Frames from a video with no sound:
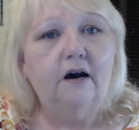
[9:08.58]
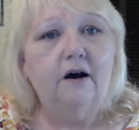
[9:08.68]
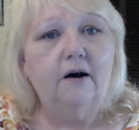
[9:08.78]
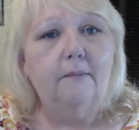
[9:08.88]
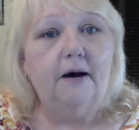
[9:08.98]

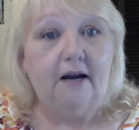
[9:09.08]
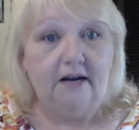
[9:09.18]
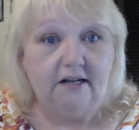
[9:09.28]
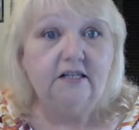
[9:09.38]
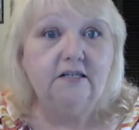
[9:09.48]

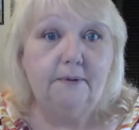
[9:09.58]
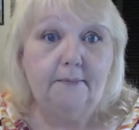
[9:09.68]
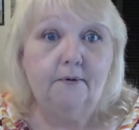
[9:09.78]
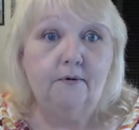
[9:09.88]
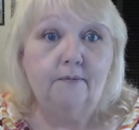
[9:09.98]
I hit these
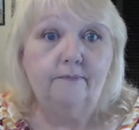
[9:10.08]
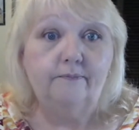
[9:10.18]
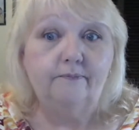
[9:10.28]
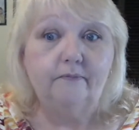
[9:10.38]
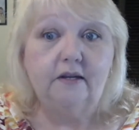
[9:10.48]
people.
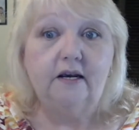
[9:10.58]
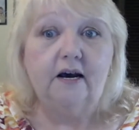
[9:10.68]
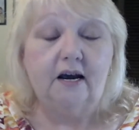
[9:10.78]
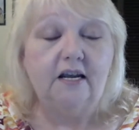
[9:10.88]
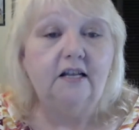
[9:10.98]

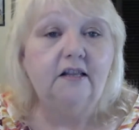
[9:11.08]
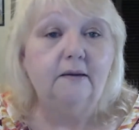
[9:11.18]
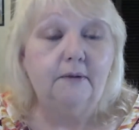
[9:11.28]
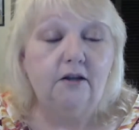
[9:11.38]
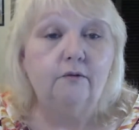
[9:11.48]
I hit
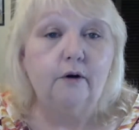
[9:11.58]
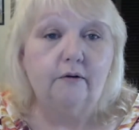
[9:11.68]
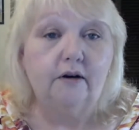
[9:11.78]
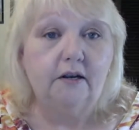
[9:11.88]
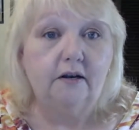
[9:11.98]
them in the
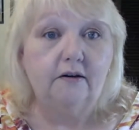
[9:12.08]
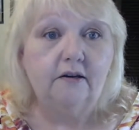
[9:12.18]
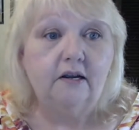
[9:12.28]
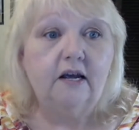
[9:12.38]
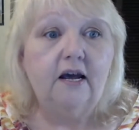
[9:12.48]
rear
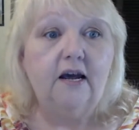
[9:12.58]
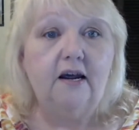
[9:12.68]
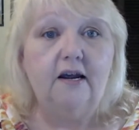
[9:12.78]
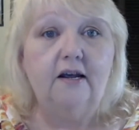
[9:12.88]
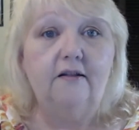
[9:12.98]
end,
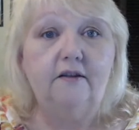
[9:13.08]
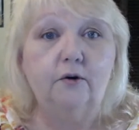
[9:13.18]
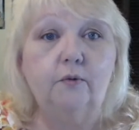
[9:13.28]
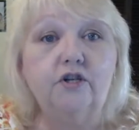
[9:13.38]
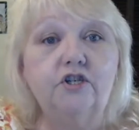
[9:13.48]
and
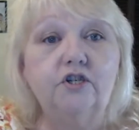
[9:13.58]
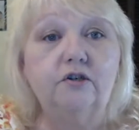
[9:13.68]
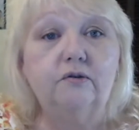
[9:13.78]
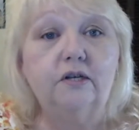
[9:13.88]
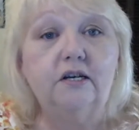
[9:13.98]
their
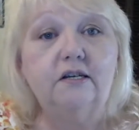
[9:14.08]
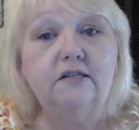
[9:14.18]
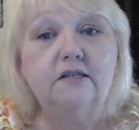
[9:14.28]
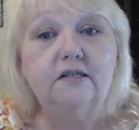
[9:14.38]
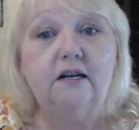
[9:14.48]
windshield
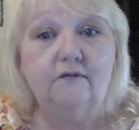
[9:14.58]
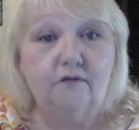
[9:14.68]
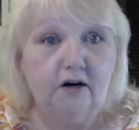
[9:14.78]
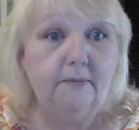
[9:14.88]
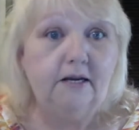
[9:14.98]
is in
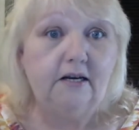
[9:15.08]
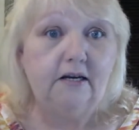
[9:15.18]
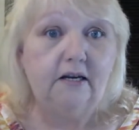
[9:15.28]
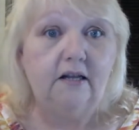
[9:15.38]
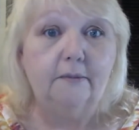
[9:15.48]
front of
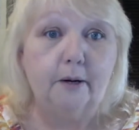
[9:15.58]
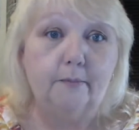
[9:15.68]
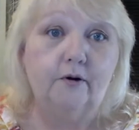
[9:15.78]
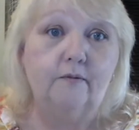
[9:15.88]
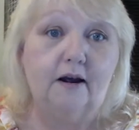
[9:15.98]
me in the
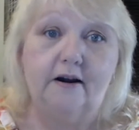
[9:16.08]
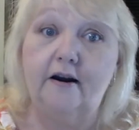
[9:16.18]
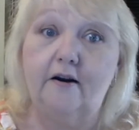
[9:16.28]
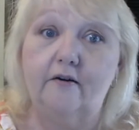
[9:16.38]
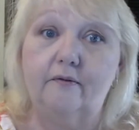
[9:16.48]
bumper right
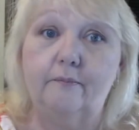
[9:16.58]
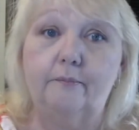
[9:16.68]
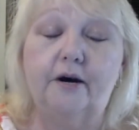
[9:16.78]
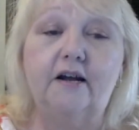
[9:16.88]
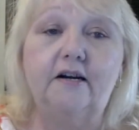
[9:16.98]
now,
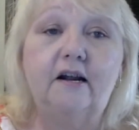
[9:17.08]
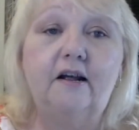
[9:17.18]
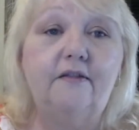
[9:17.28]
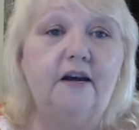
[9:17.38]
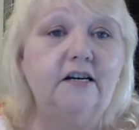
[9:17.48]
but
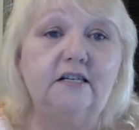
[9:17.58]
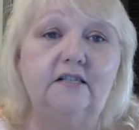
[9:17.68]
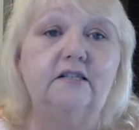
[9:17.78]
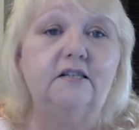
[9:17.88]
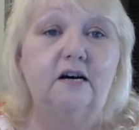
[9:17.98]
they
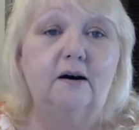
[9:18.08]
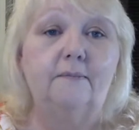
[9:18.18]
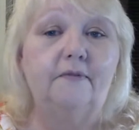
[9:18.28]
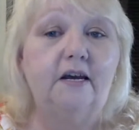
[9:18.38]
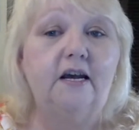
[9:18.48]
didn't
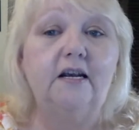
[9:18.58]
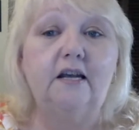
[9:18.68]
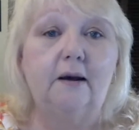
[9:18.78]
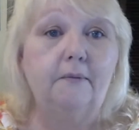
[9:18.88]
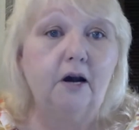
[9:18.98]
stop.
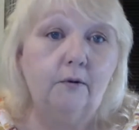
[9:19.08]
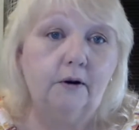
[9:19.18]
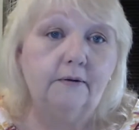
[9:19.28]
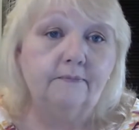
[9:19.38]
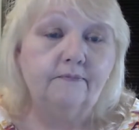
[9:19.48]
They kept
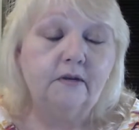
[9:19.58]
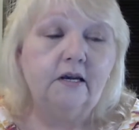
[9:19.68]
going.